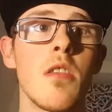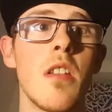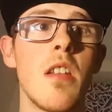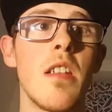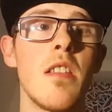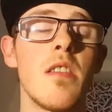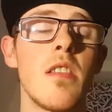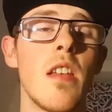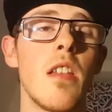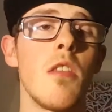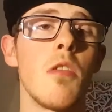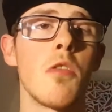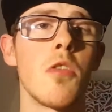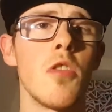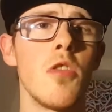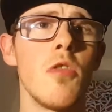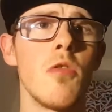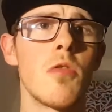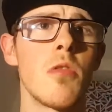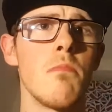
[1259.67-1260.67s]
because they did say
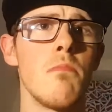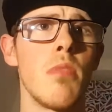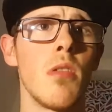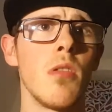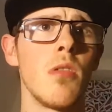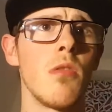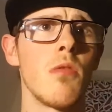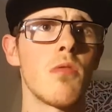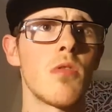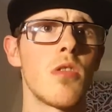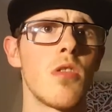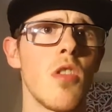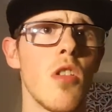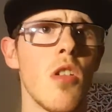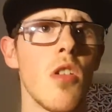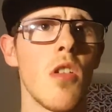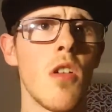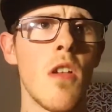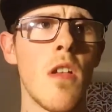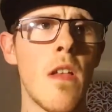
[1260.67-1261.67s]
they were going to do some
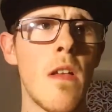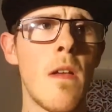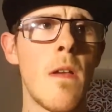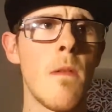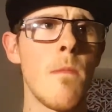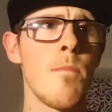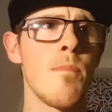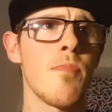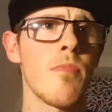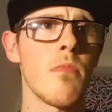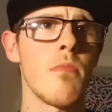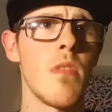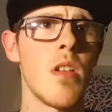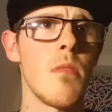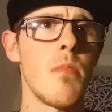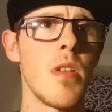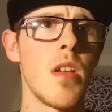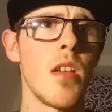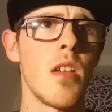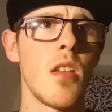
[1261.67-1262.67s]
bundles, so
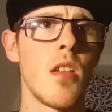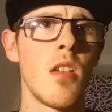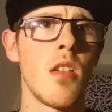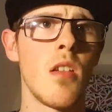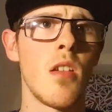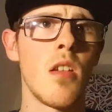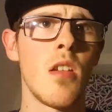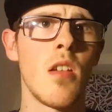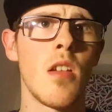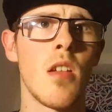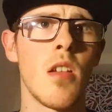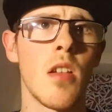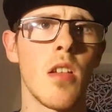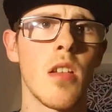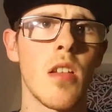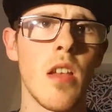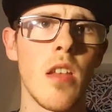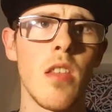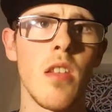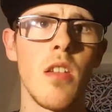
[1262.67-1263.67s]
maybe
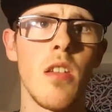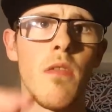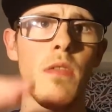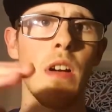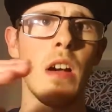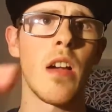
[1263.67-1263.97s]
get